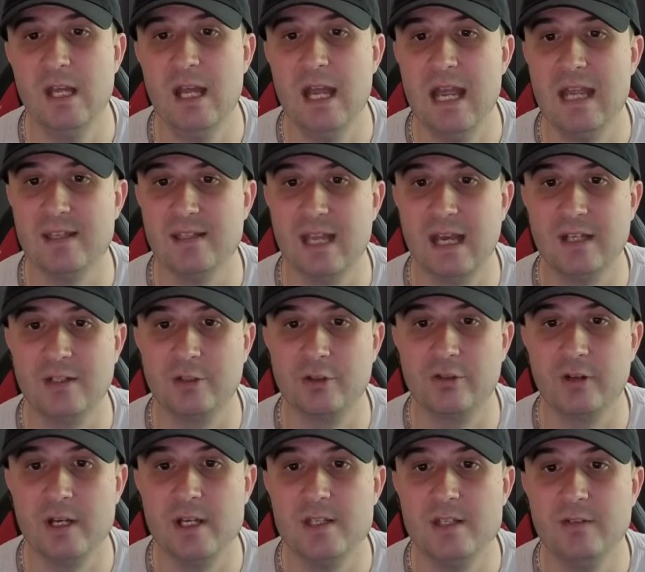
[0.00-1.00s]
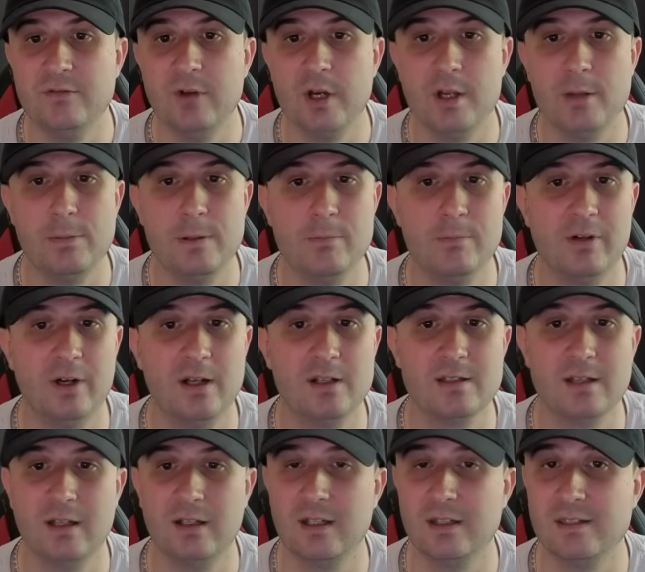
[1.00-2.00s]
It's had a crazy run up in
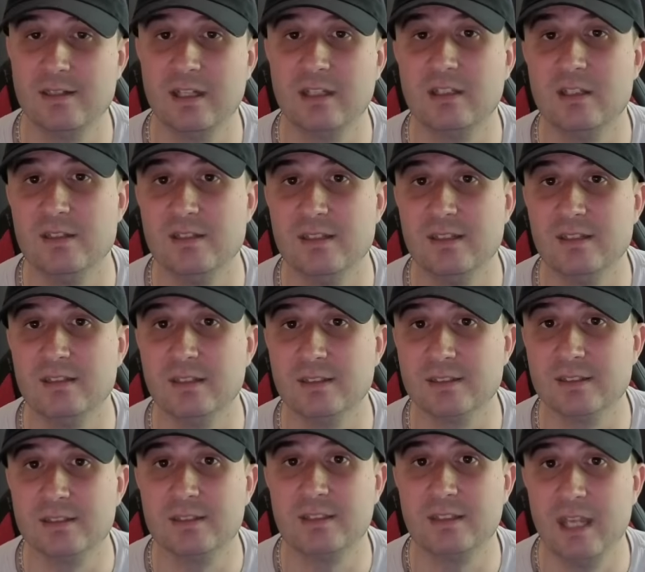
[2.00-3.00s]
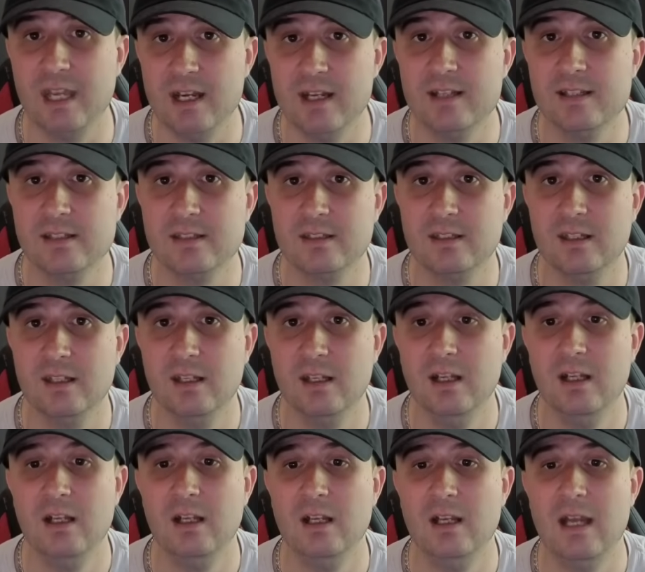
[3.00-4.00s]
price, like I said, because these are scarce,
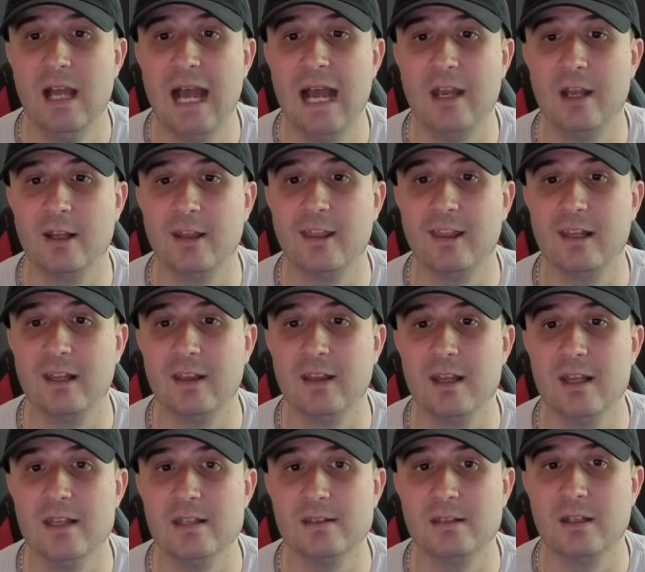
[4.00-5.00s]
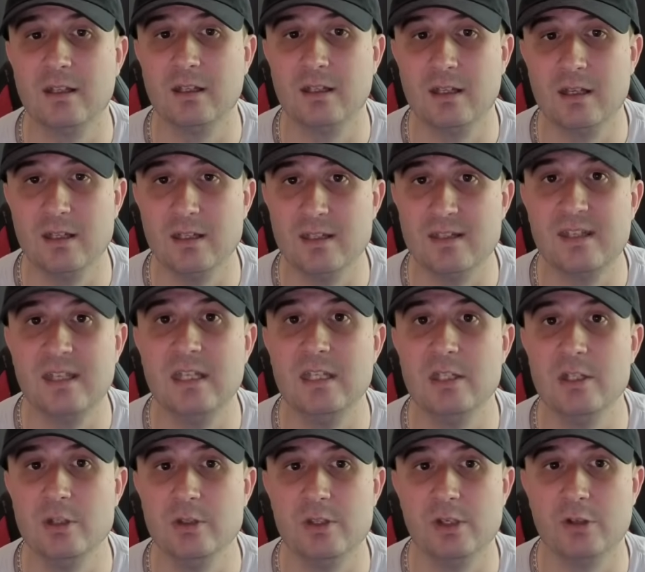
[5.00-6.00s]
and I think that it's going to
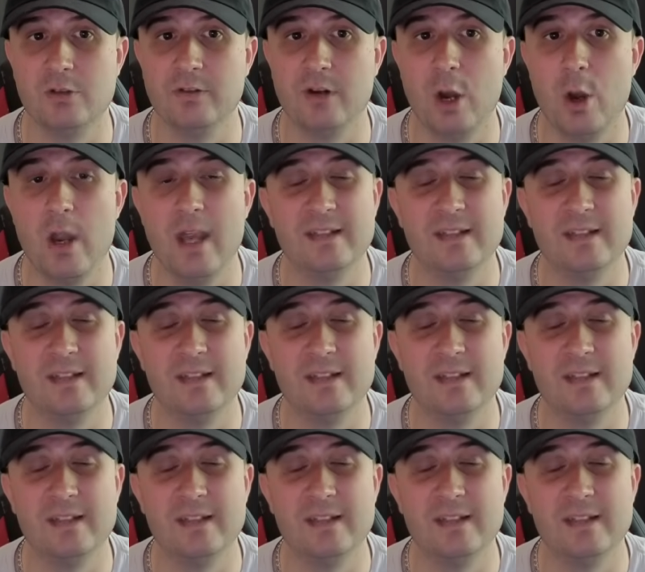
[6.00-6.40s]
continue to grow.